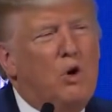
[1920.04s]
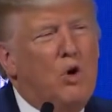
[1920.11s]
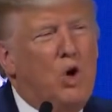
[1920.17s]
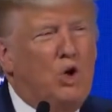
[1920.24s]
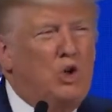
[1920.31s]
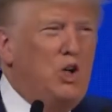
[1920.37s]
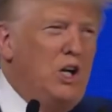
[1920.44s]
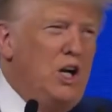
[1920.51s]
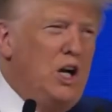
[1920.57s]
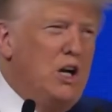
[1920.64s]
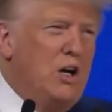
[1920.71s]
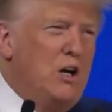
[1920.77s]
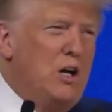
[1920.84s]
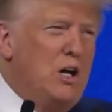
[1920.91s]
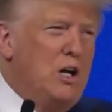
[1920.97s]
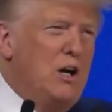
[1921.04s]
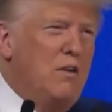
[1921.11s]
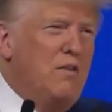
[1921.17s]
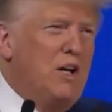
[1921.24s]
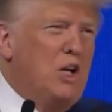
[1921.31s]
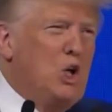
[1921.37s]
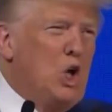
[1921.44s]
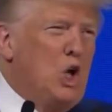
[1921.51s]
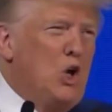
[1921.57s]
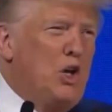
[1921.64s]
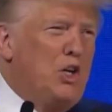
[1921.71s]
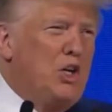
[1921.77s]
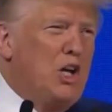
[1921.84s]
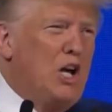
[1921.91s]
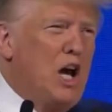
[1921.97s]
for all to hear, giving
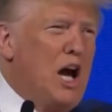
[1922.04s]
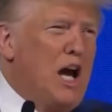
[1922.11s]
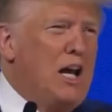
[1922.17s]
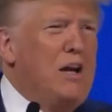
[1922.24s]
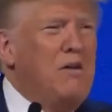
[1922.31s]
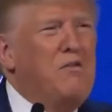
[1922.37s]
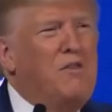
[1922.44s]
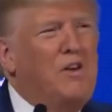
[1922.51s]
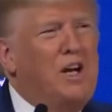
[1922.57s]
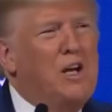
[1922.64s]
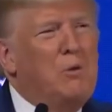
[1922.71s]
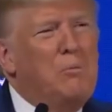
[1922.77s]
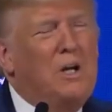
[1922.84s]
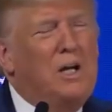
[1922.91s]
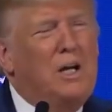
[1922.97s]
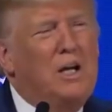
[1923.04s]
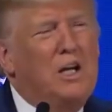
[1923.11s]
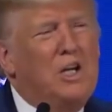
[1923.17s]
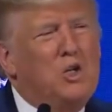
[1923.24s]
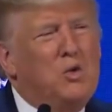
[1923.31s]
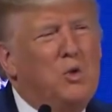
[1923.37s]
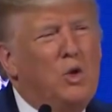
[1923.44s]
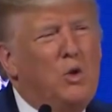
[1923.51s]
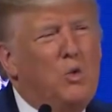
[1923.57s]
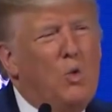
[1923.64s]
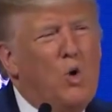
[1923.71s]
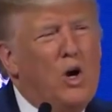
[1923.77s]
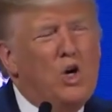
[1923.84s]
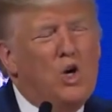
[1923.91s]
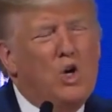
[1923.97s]
glory to God and filling millions
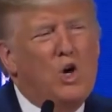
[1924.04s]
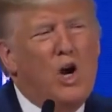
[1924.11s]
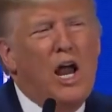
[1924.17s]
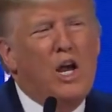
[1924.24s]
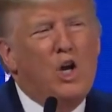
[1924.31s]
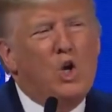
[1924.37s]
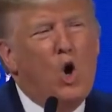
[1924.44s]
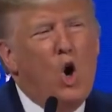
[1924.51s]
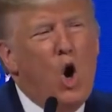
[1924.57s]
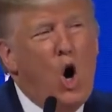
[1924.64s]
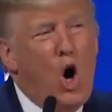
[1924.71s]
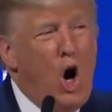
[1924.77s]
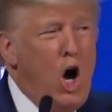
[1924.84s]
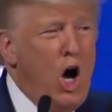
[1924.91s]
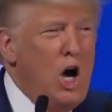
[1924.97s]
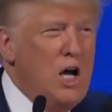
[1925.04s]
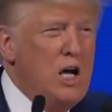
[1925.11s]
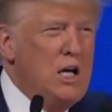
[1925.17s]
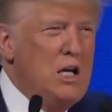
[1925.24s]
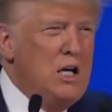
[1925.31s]
with wonder and awe.